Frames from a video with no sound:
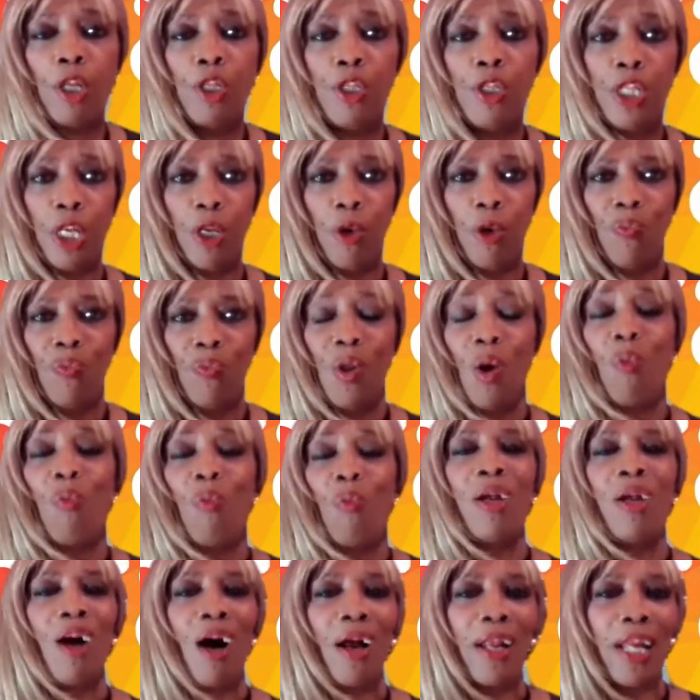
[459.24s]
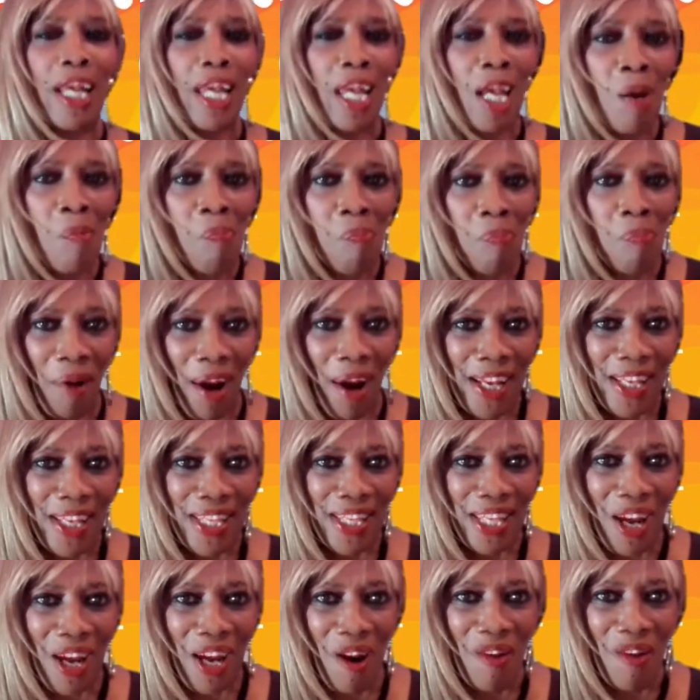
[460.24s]
going to do? We're going to
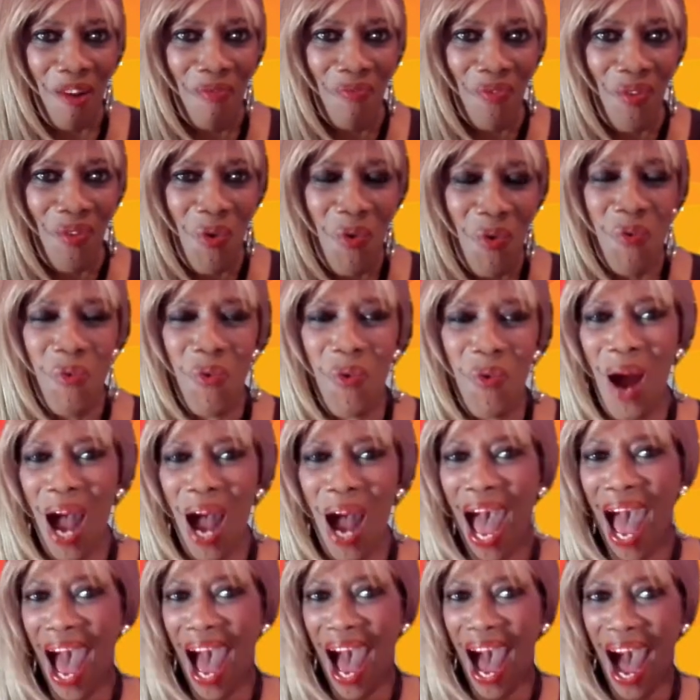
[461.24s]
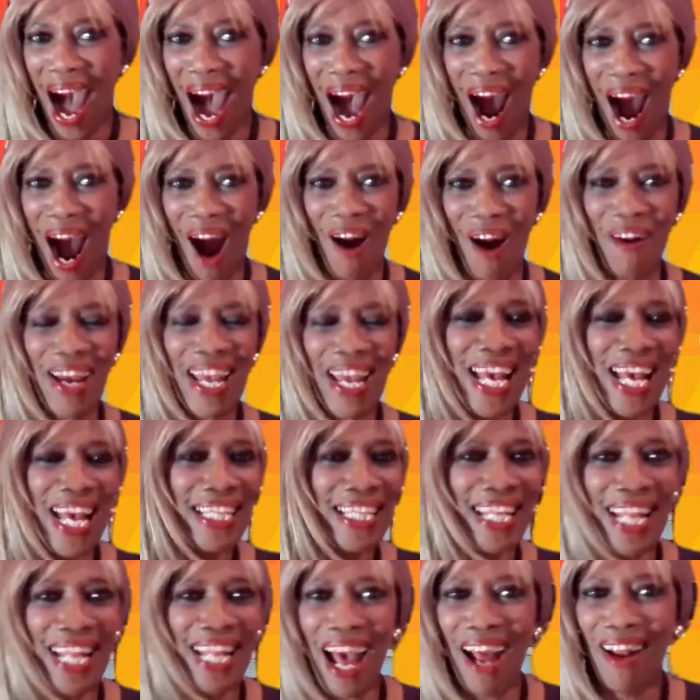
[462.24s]
embrace her. Wow.
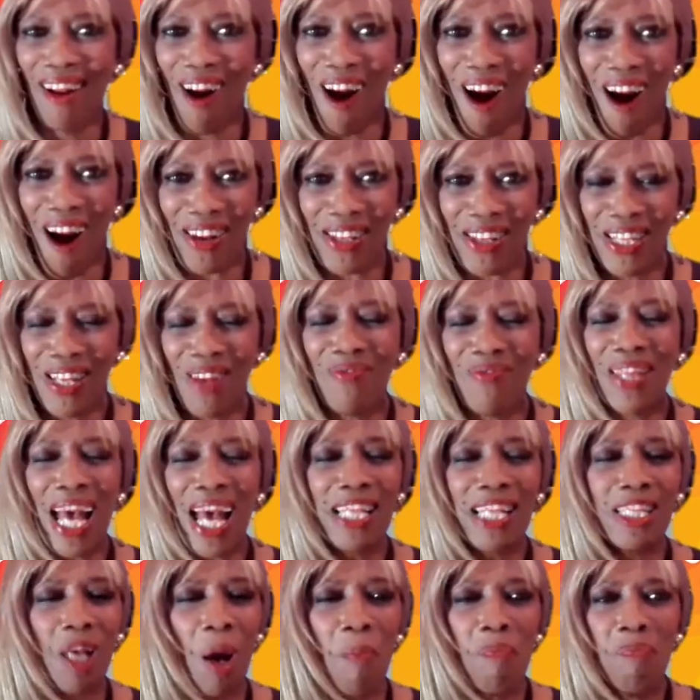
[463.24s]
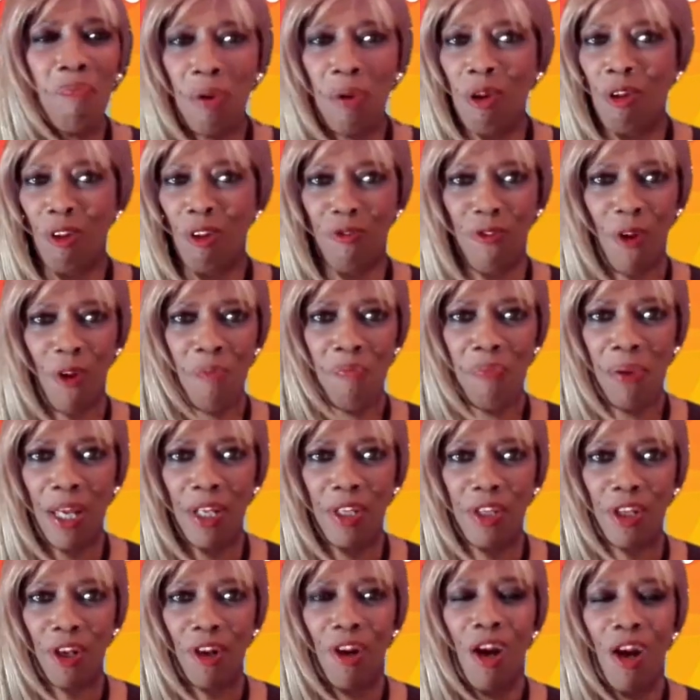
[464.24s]
Isn't that awesome? That's a beautiful
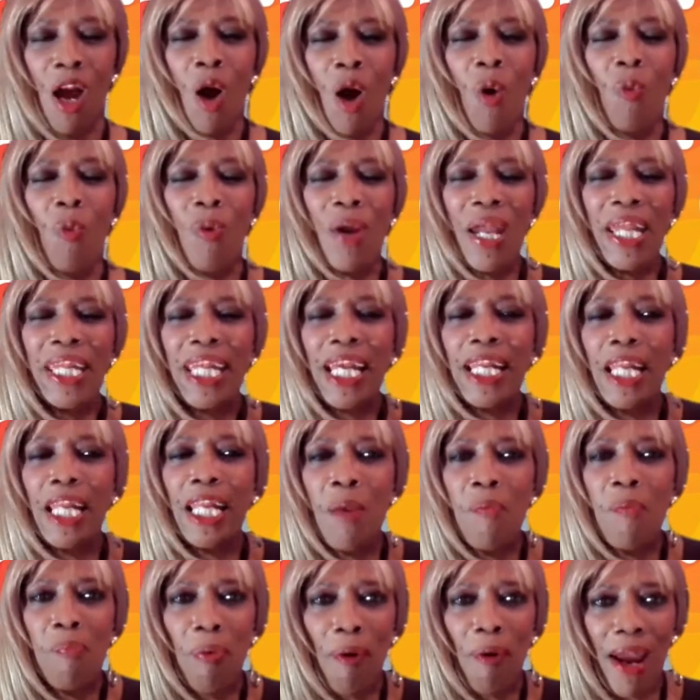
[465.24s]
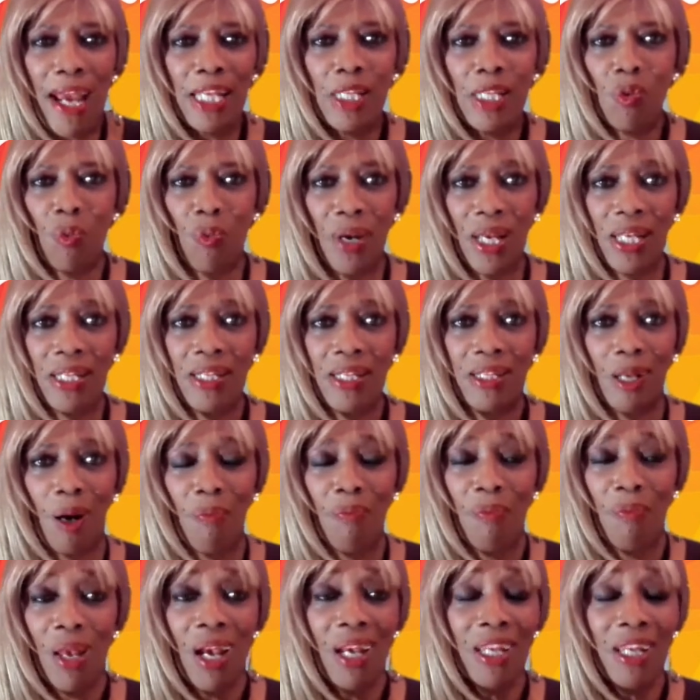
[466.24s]
picture. We can embrace
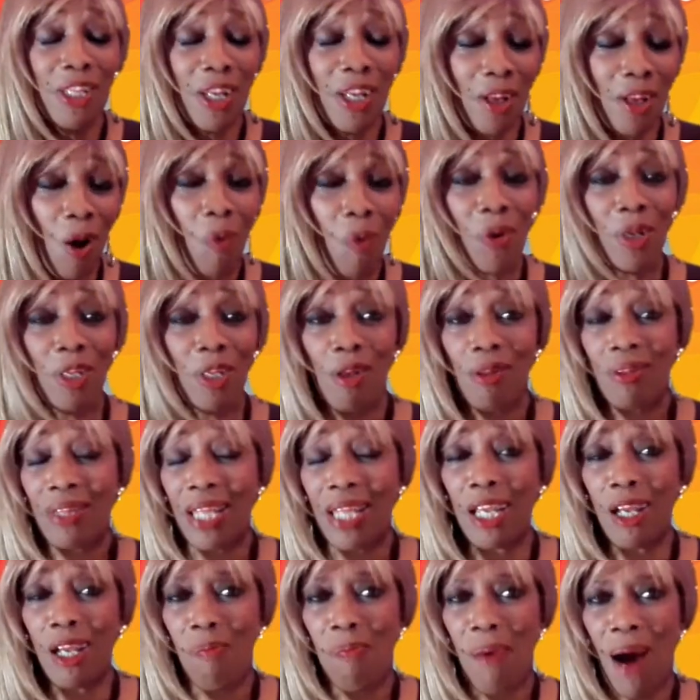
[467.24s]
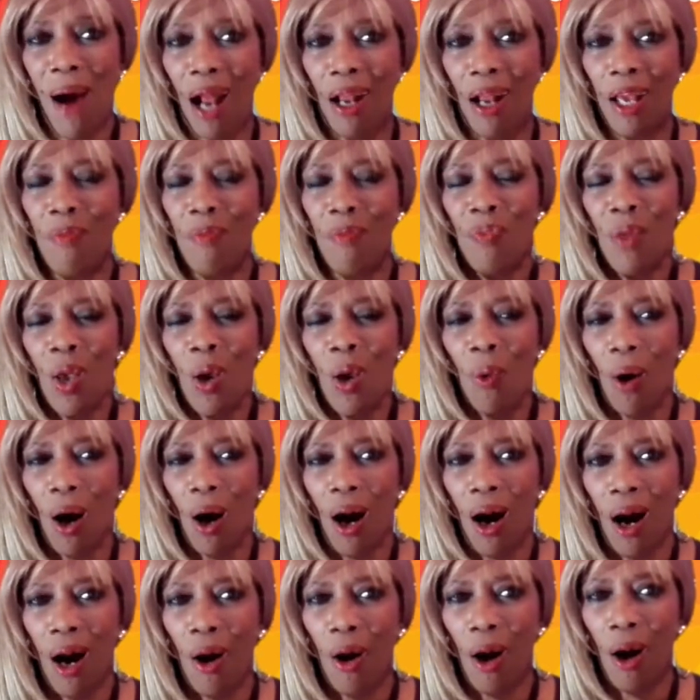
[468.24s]
wisdom. You know, when you think about it,
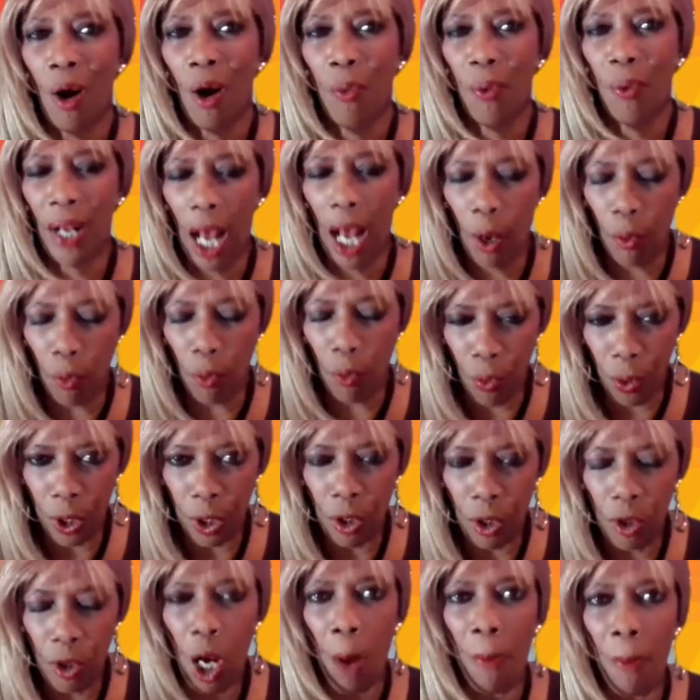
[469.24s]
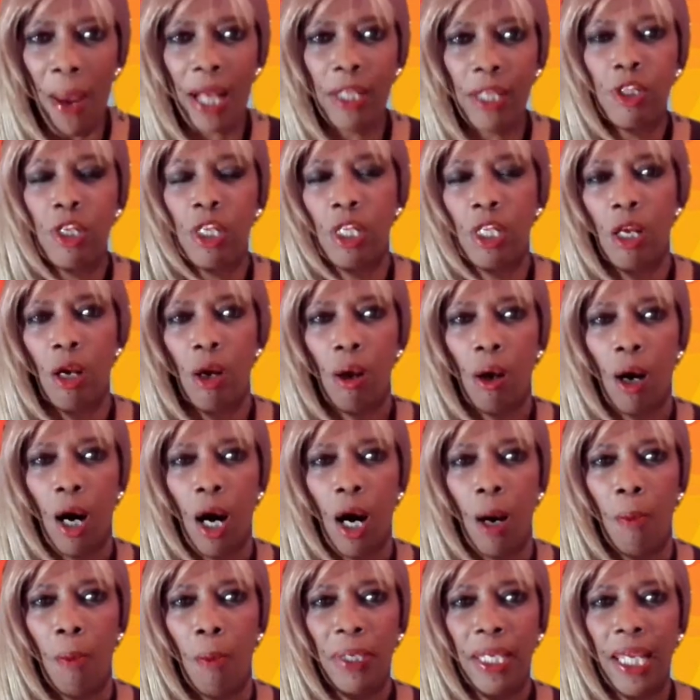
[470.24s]
when you go back to
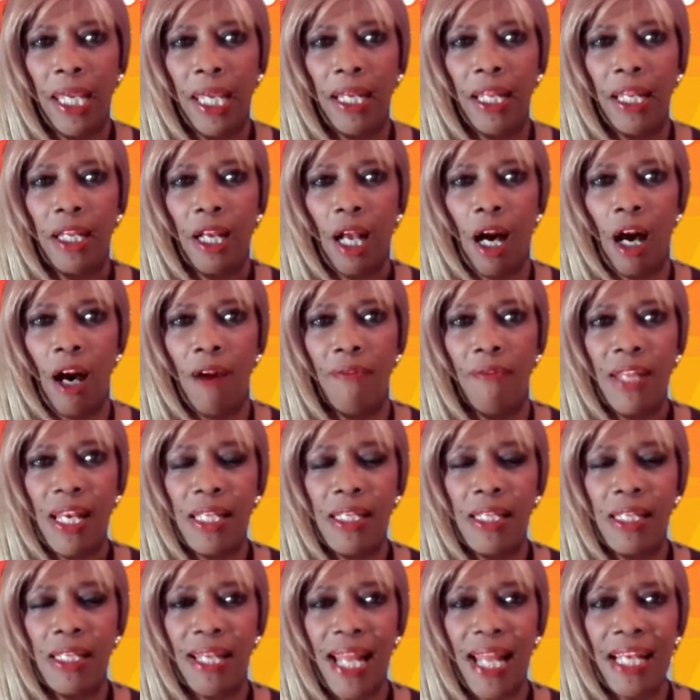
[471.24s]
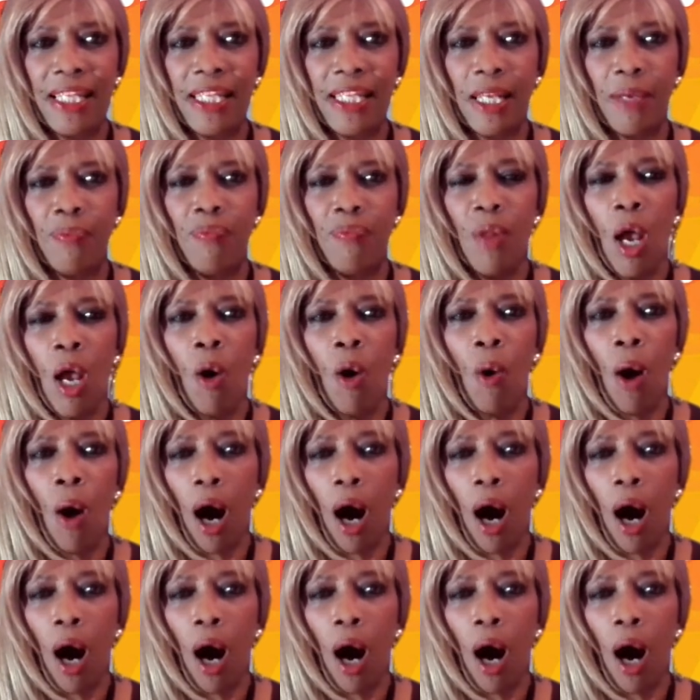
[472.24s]
the beginning of this lesson,